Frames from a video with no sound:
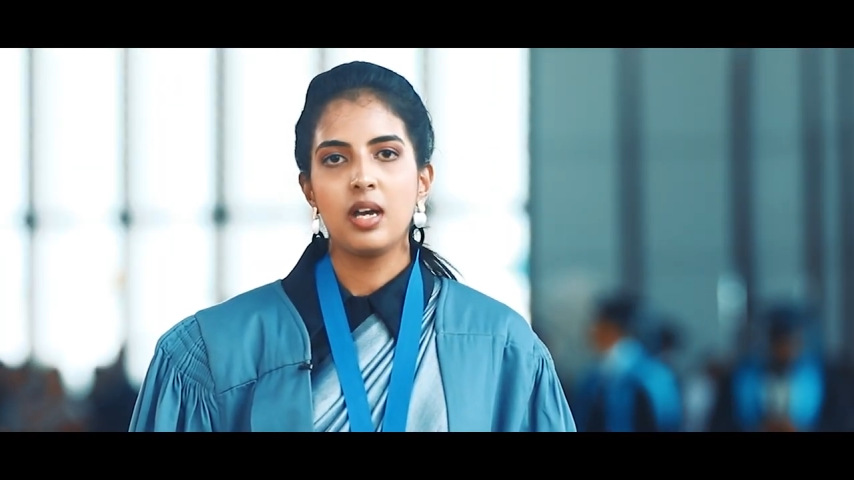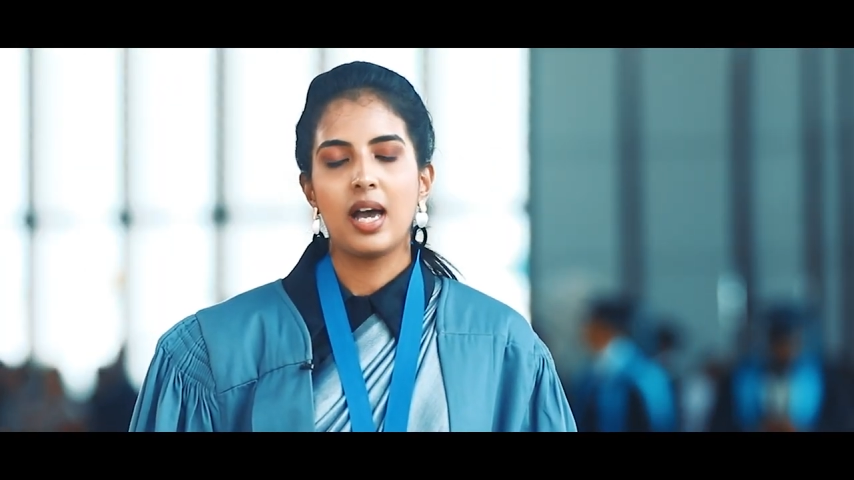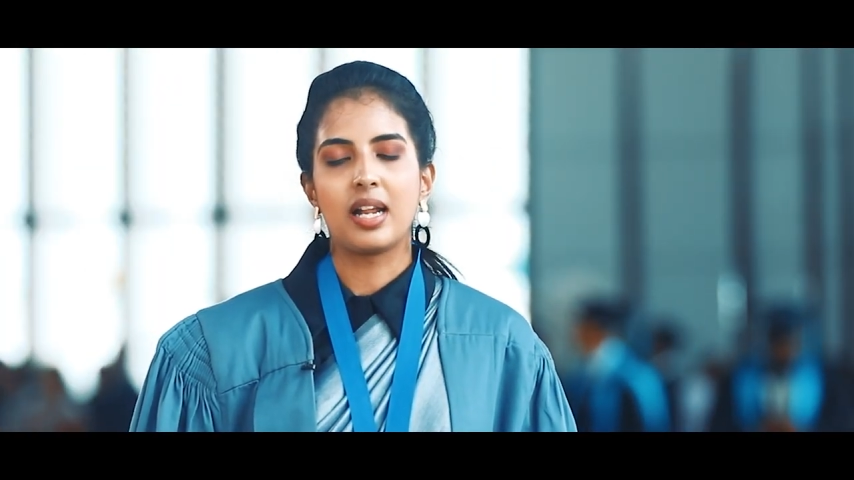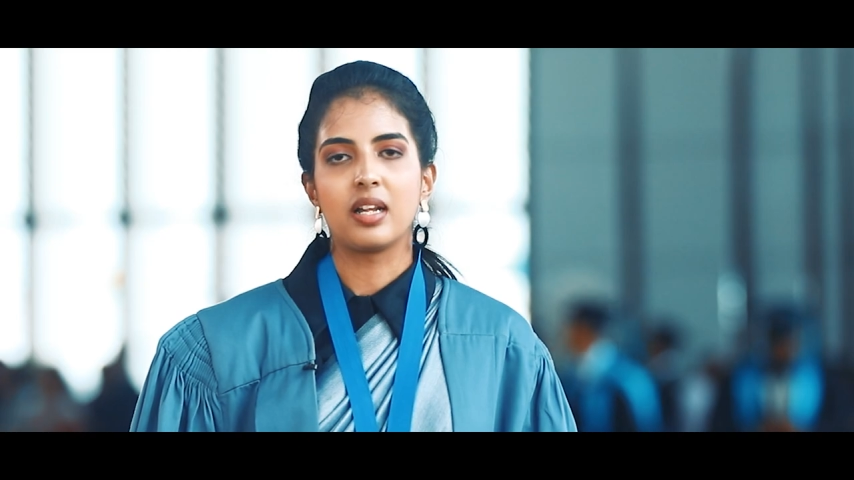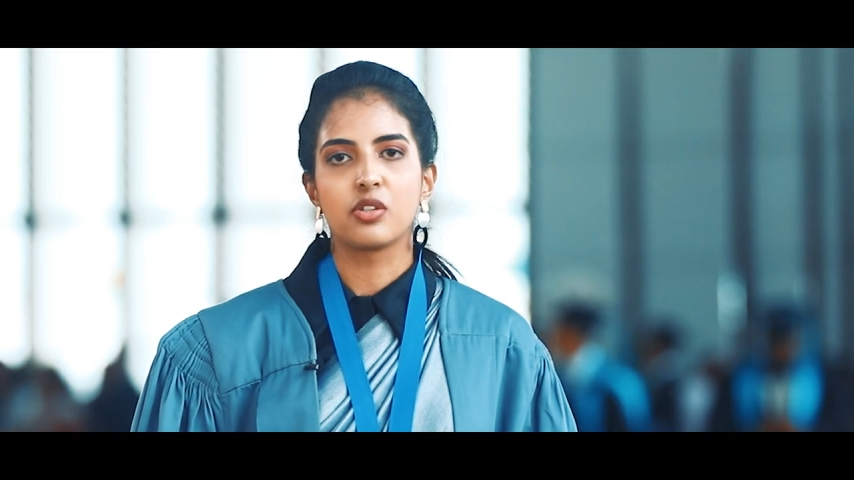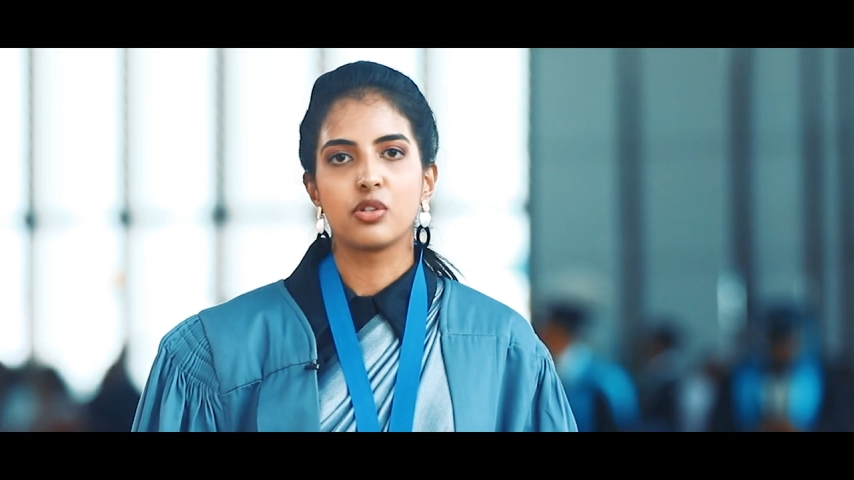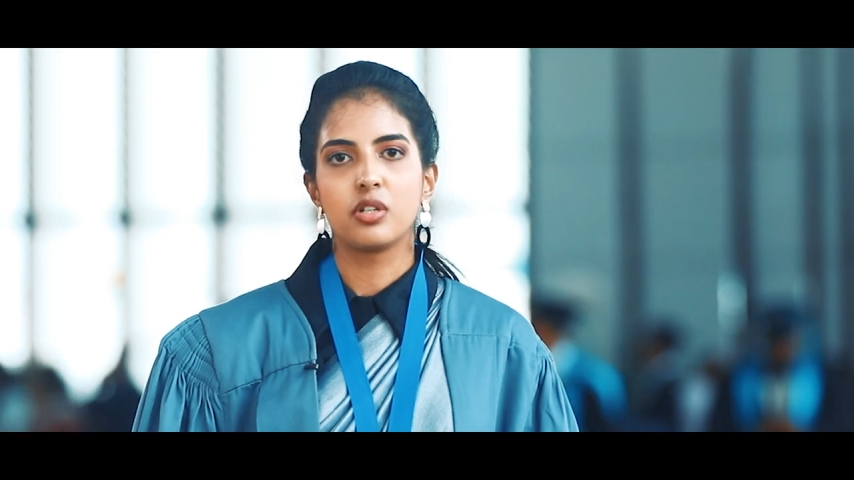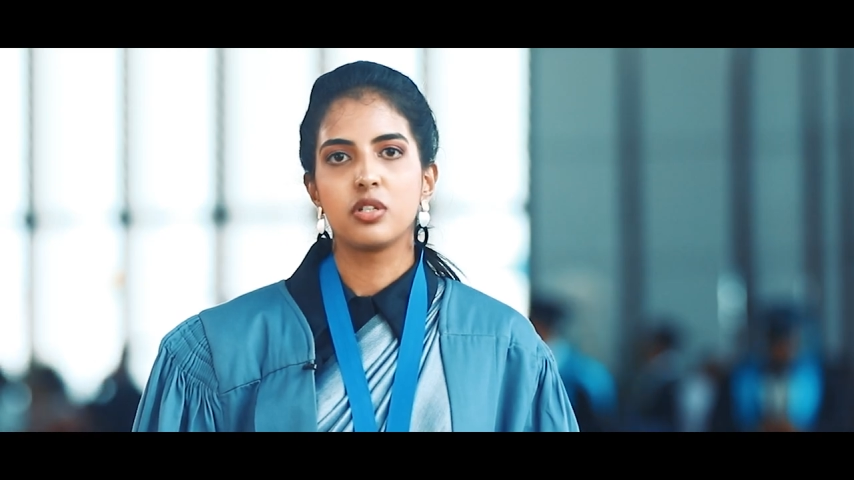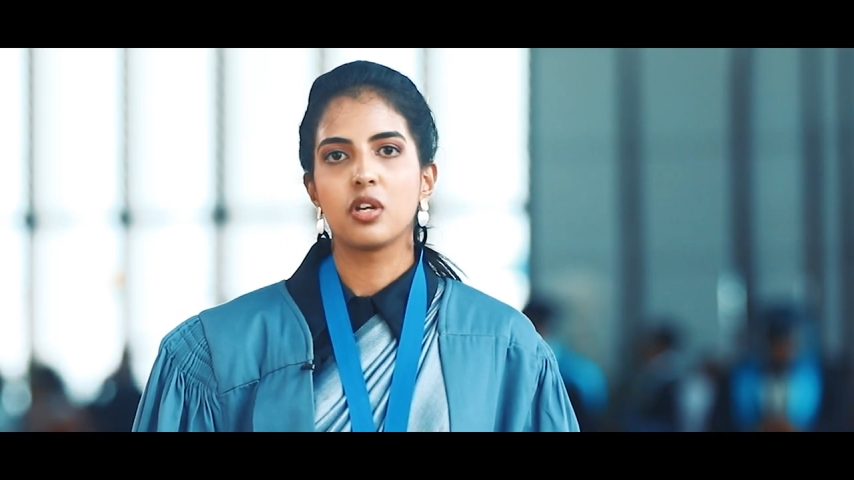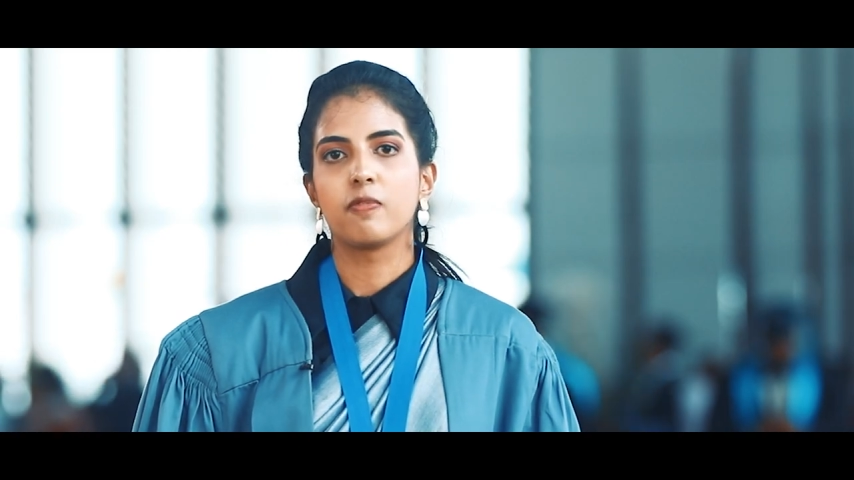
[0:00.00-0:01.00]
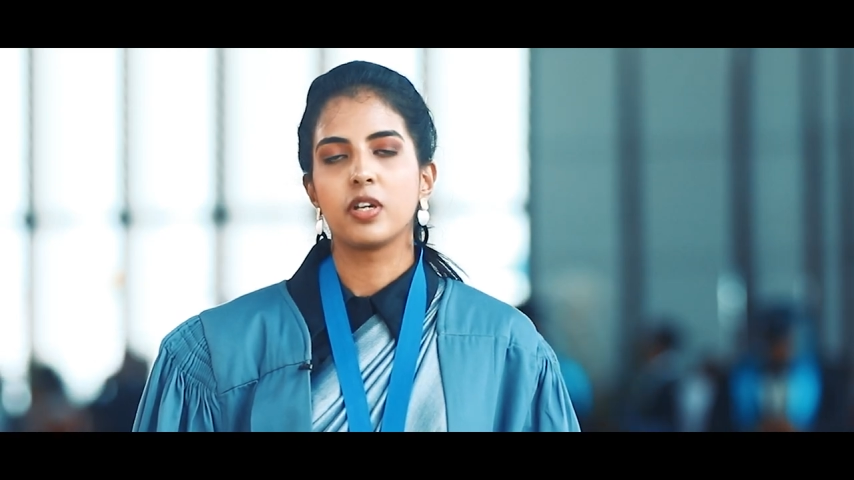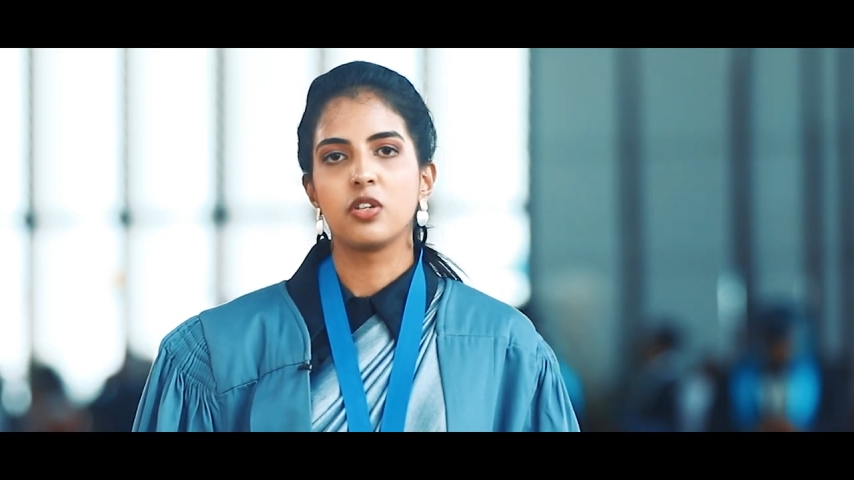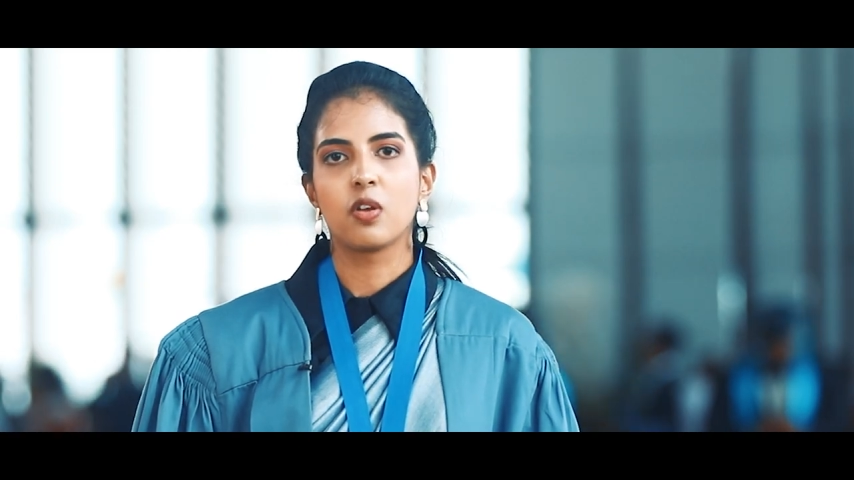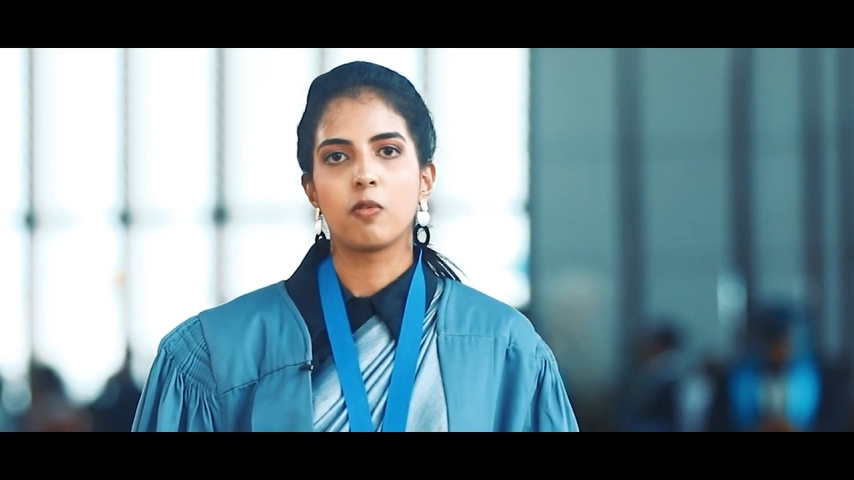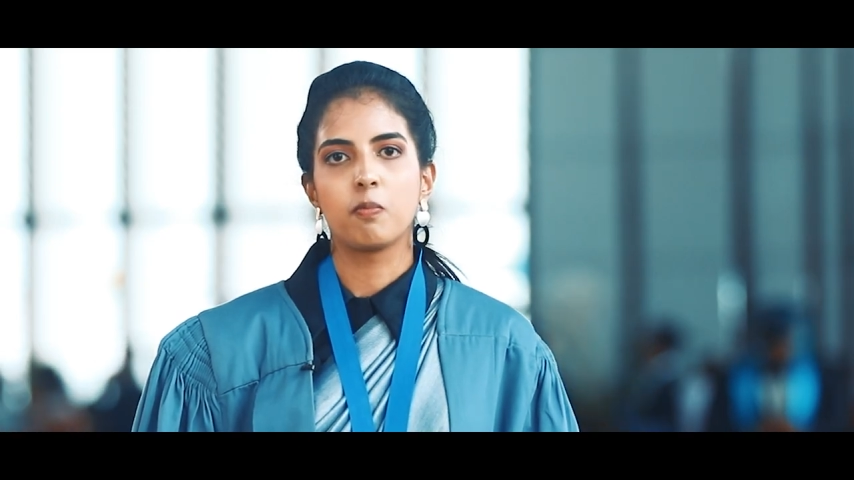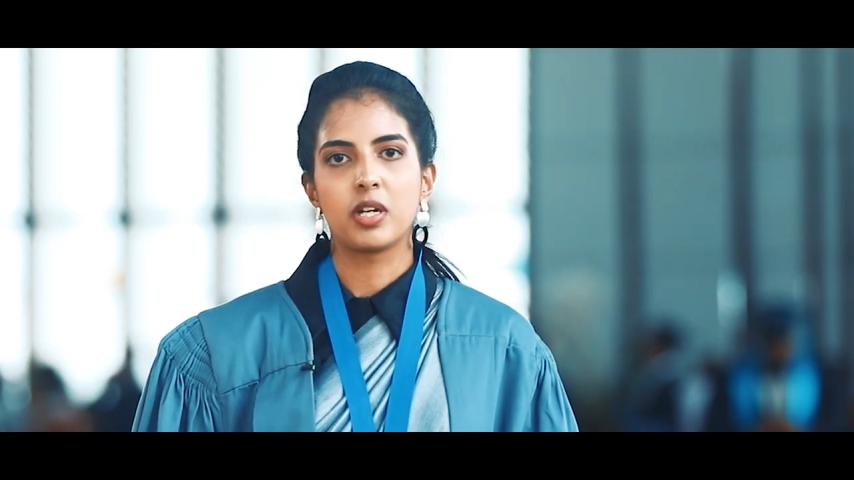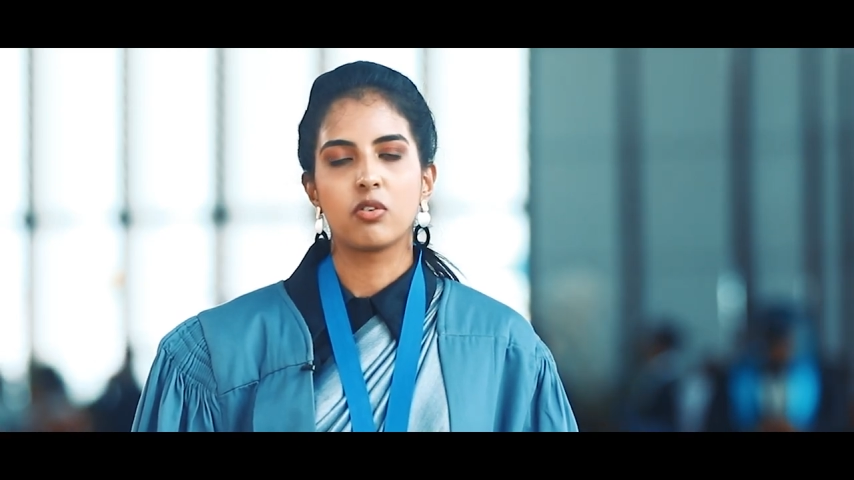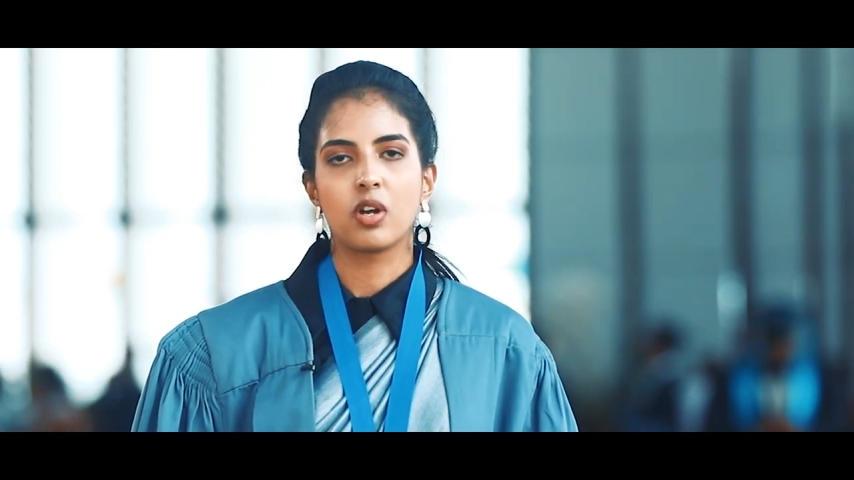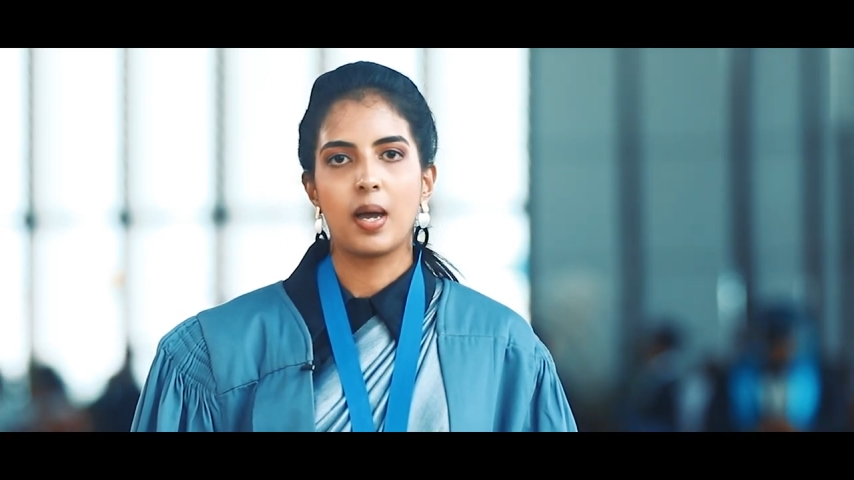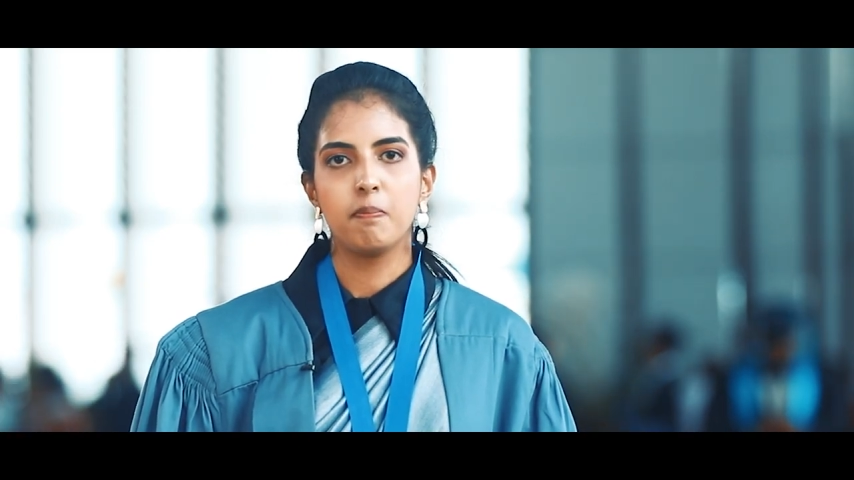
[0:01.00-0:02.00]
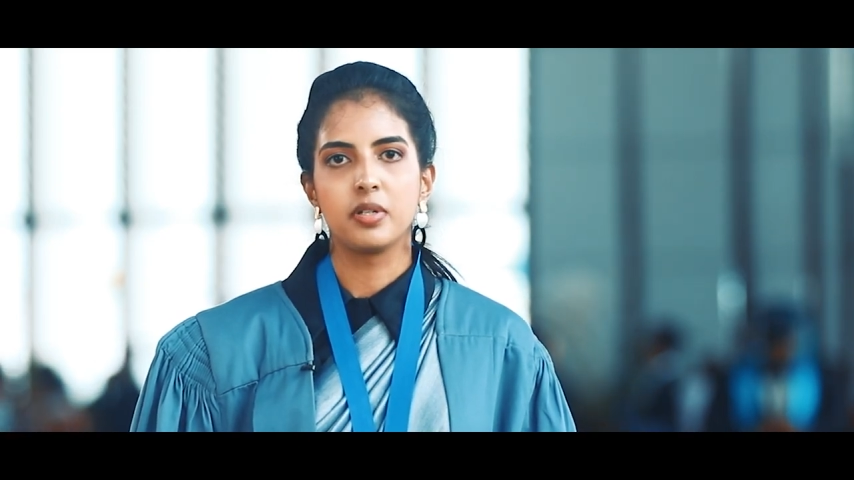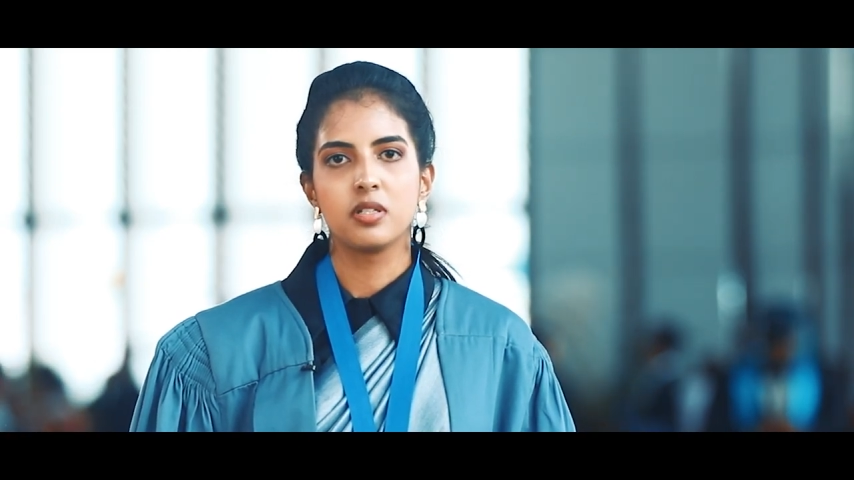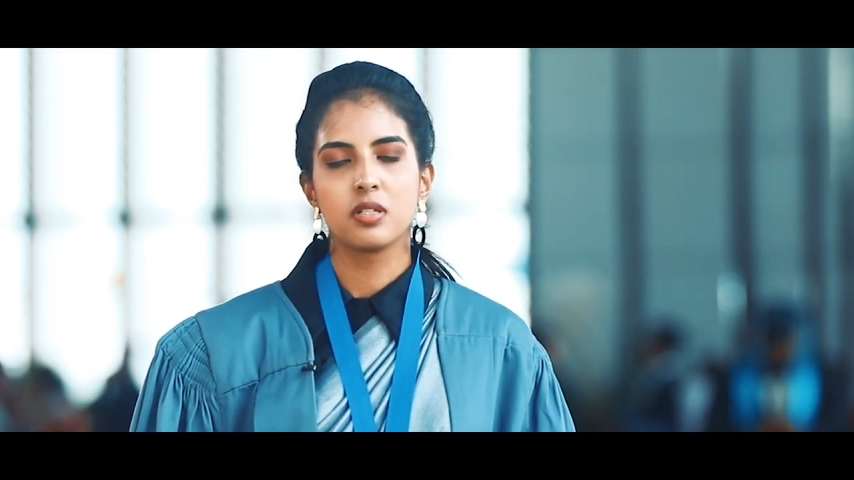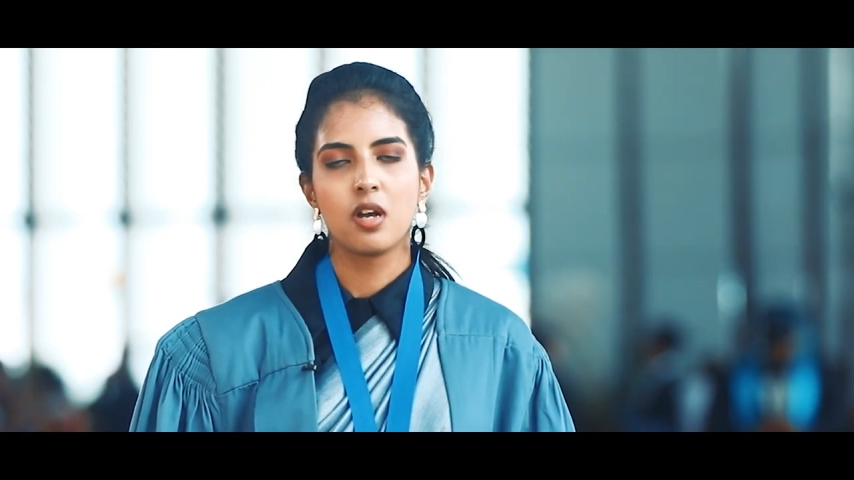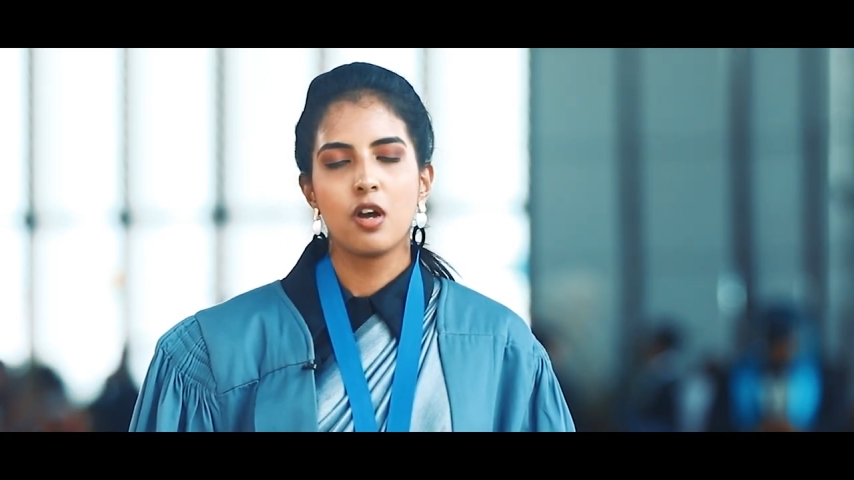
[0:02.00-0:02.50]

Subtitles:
and lecturers of ESOFT Metro Campus